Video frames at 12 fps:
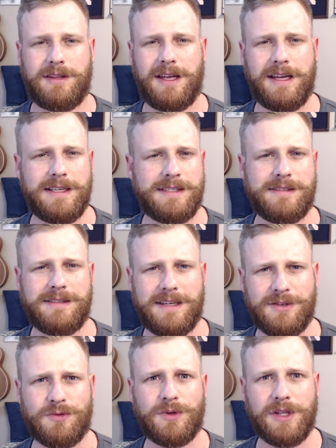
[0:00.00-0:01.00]
that
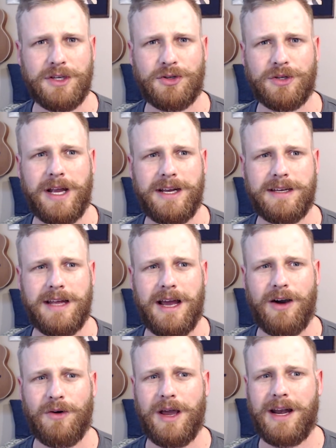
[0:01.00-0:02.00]
he's really created now.